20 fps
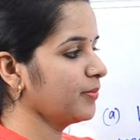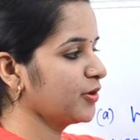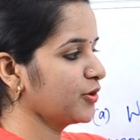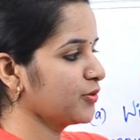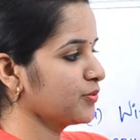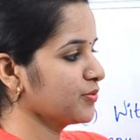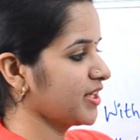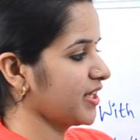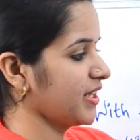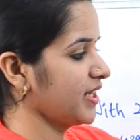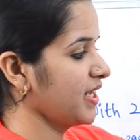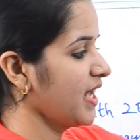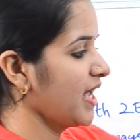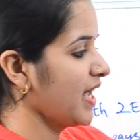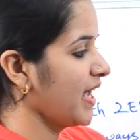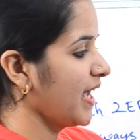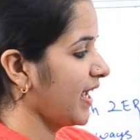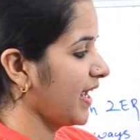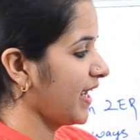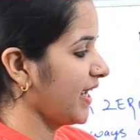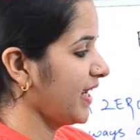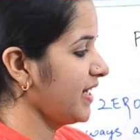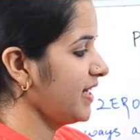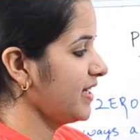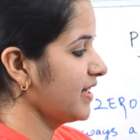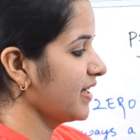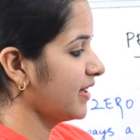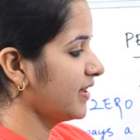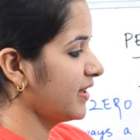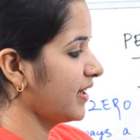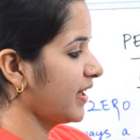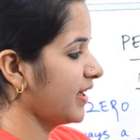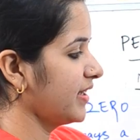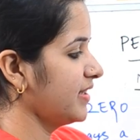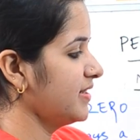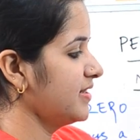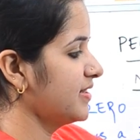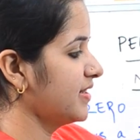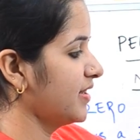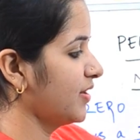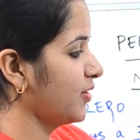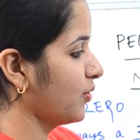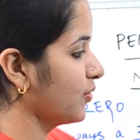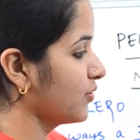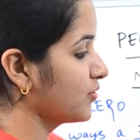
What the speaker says: using 8, 9, 0?